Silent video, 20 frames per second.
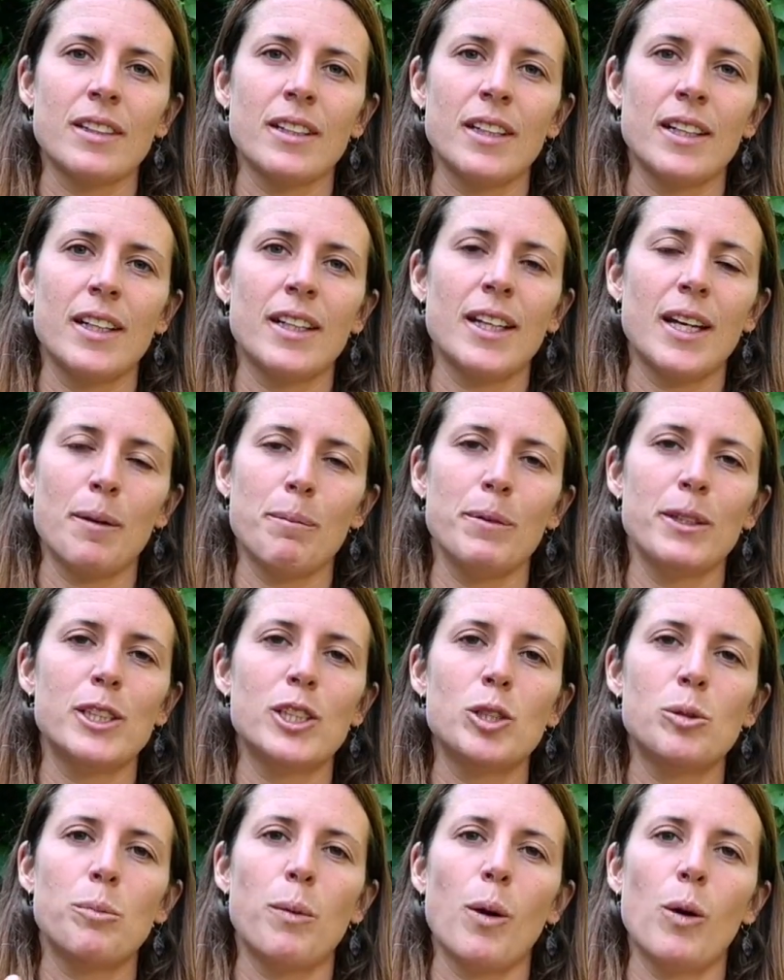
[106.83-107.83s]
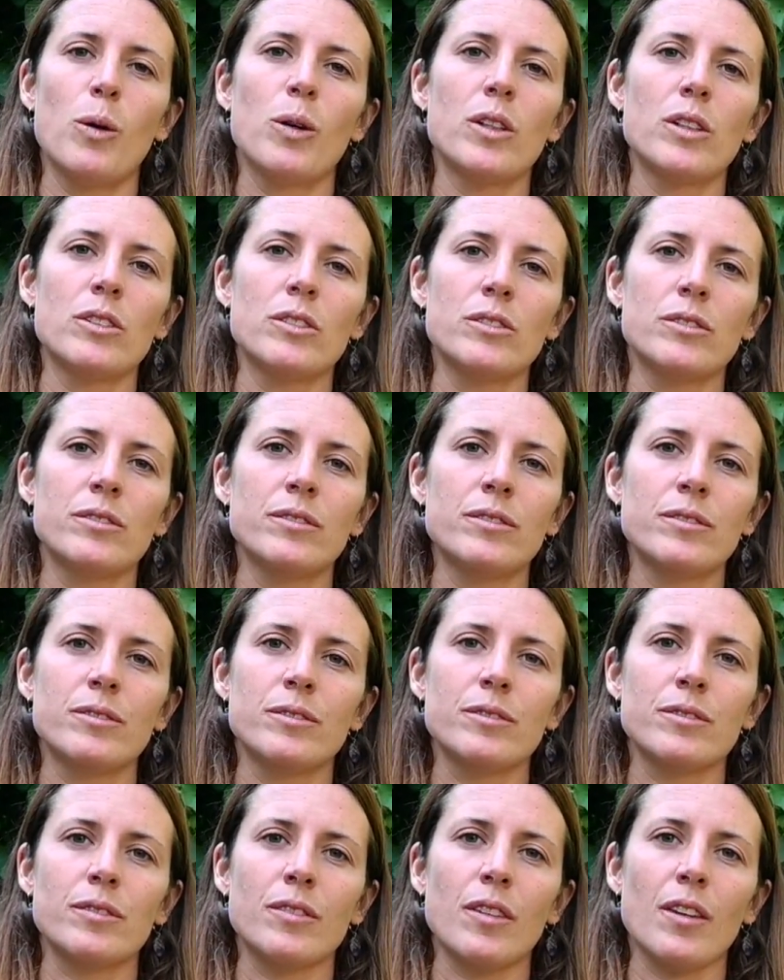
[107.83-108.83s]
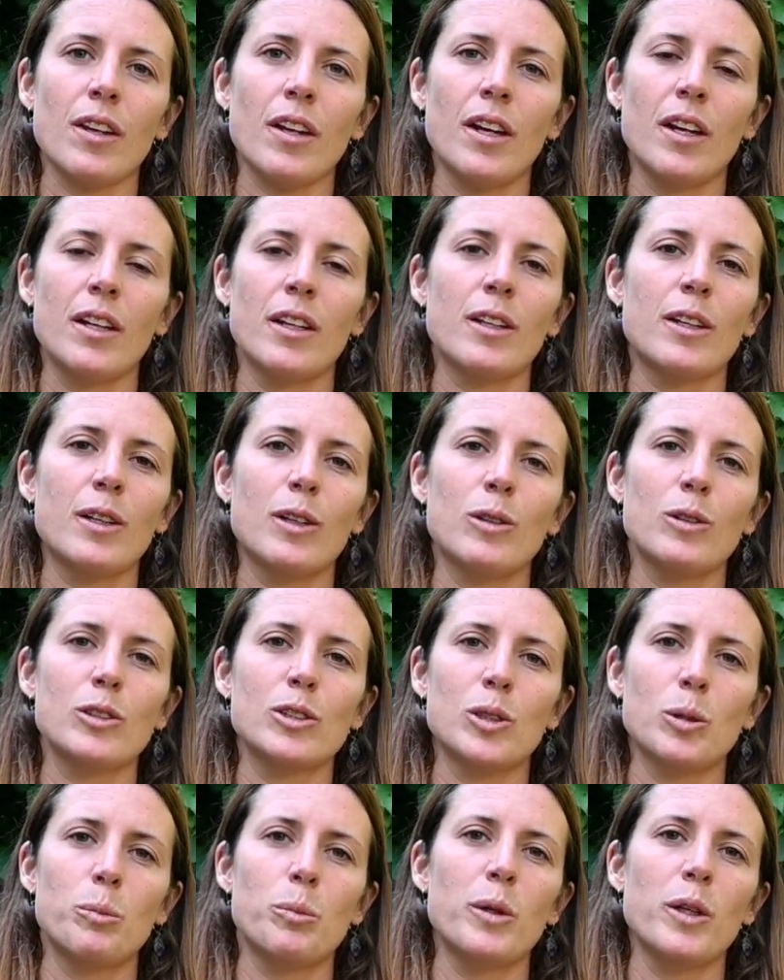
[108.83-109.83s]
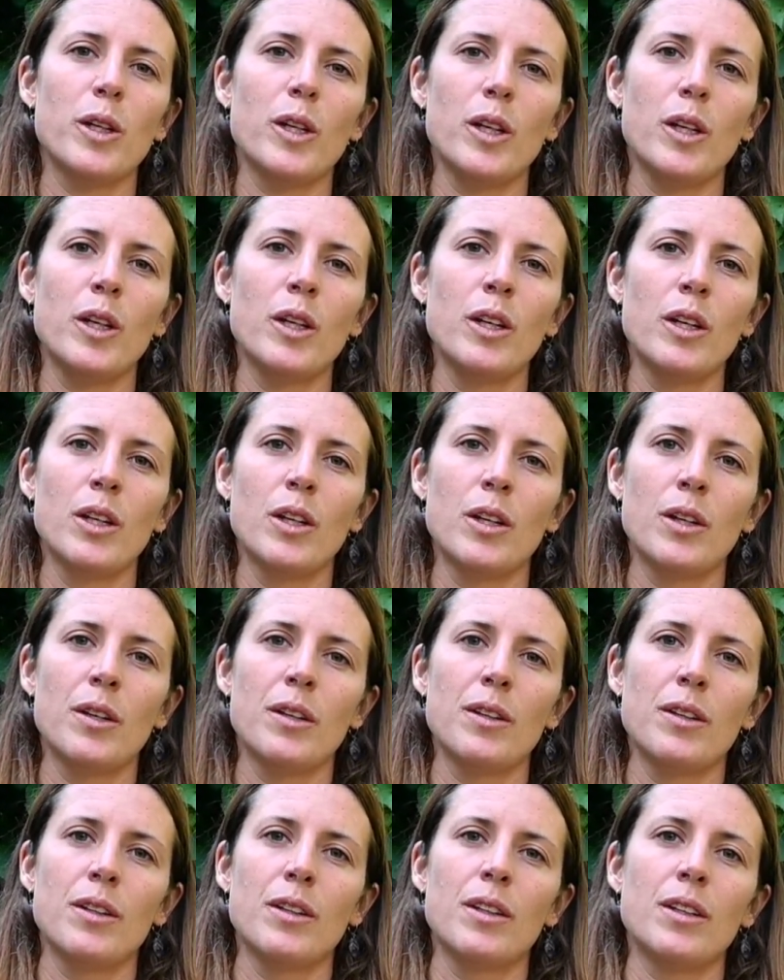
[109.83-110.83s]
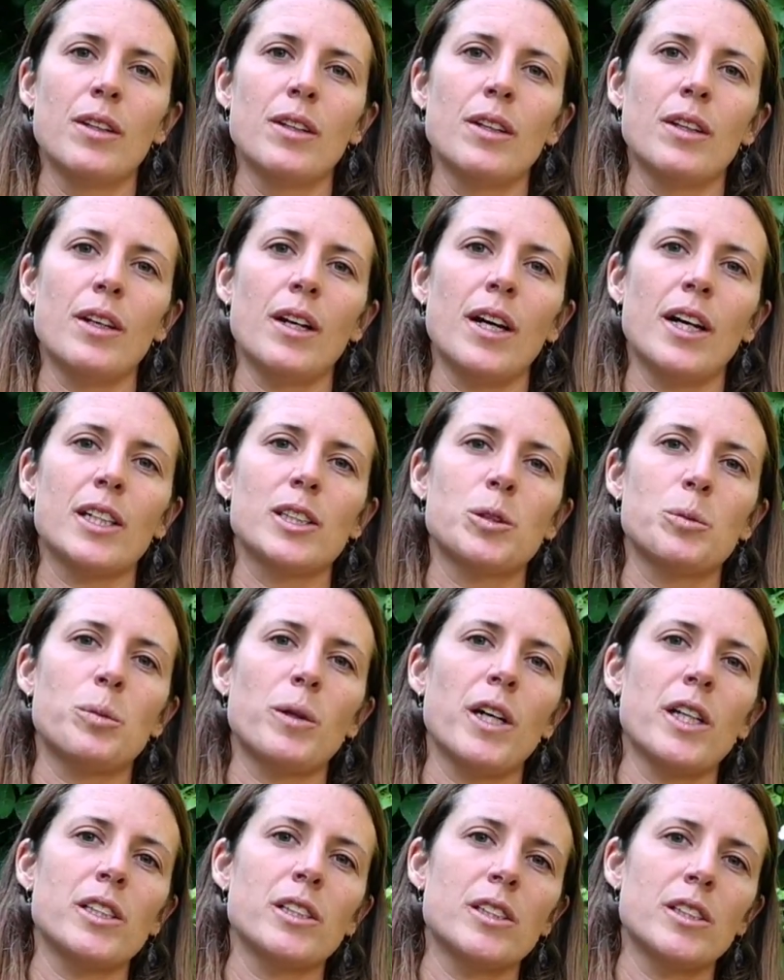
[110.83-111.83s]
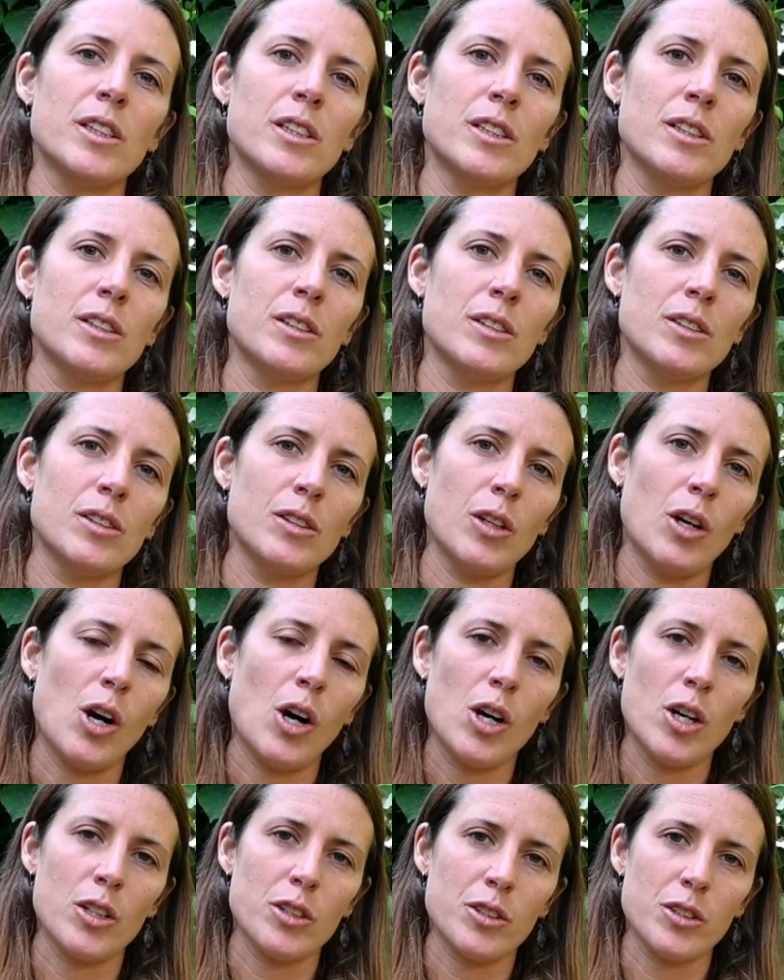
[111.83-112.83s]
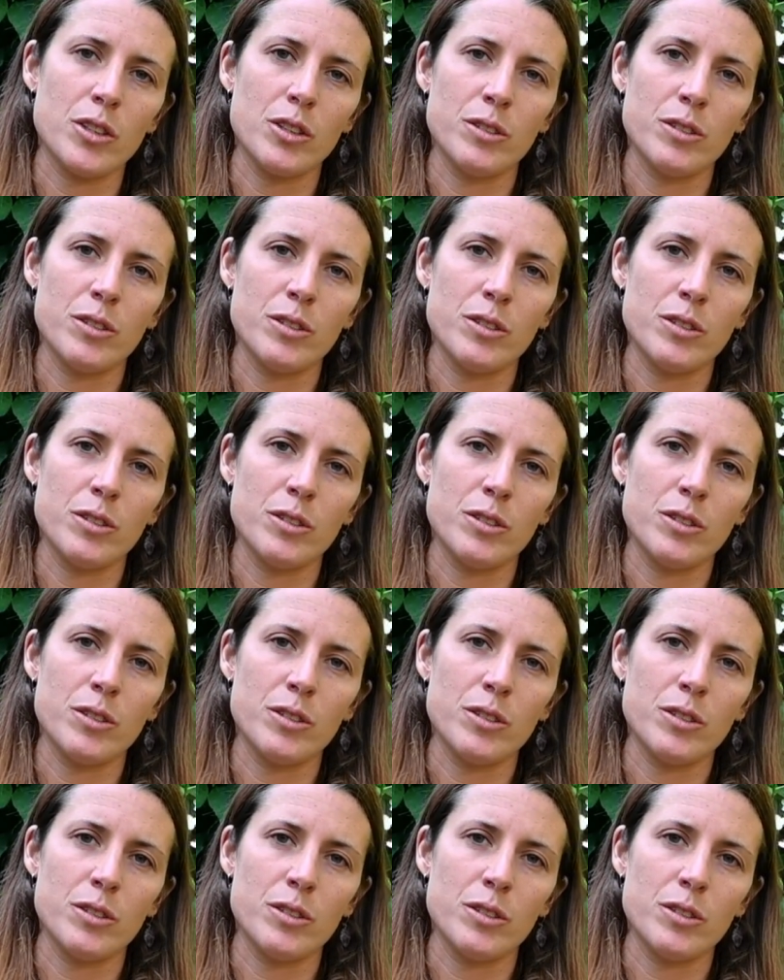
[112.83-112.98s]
It can be spoken, and it can also be expressed in art,